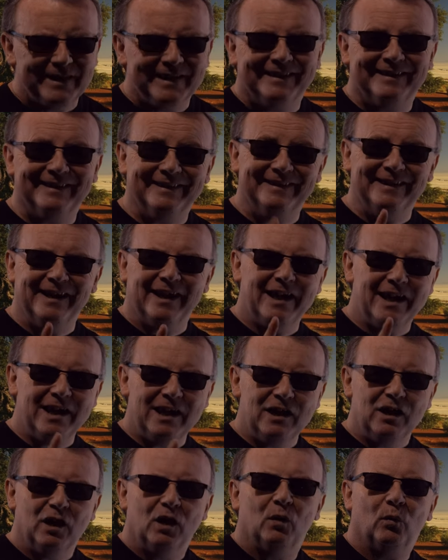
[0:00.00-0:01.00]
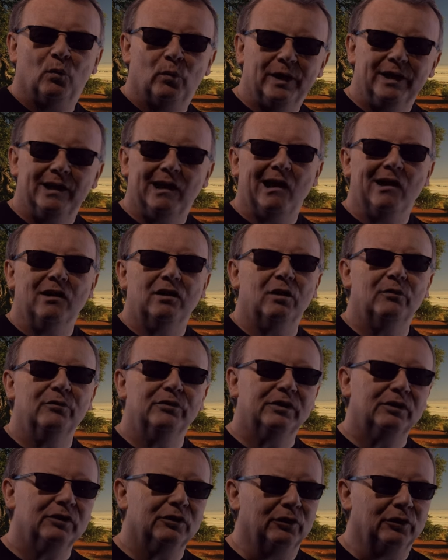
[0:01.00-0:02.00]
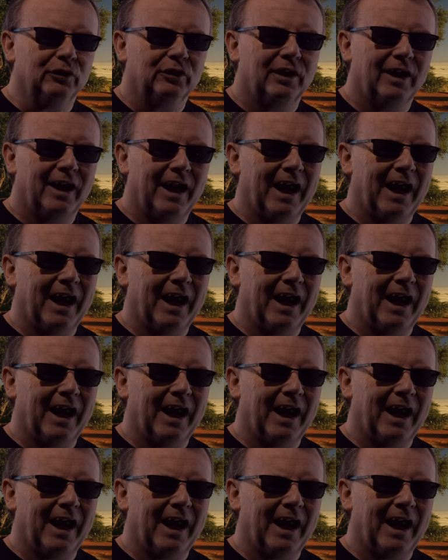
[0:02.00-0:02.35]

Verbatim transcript: Today, we are going to look